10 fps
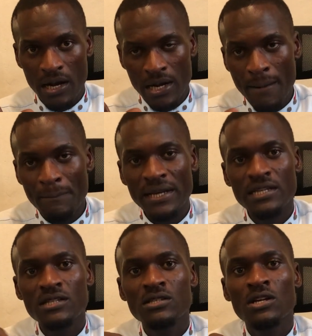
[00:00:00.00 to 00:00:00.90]

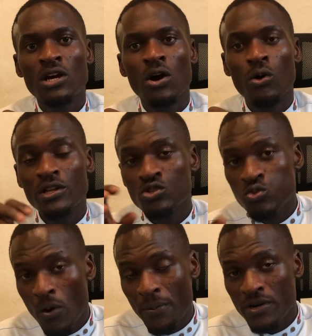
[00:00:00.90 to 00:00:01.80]
companies or in
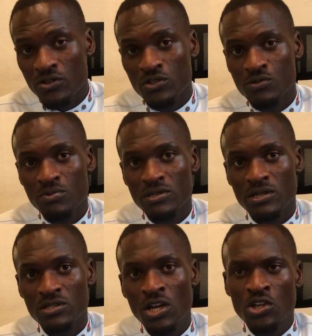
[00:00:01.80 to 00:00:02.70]
tour operations business.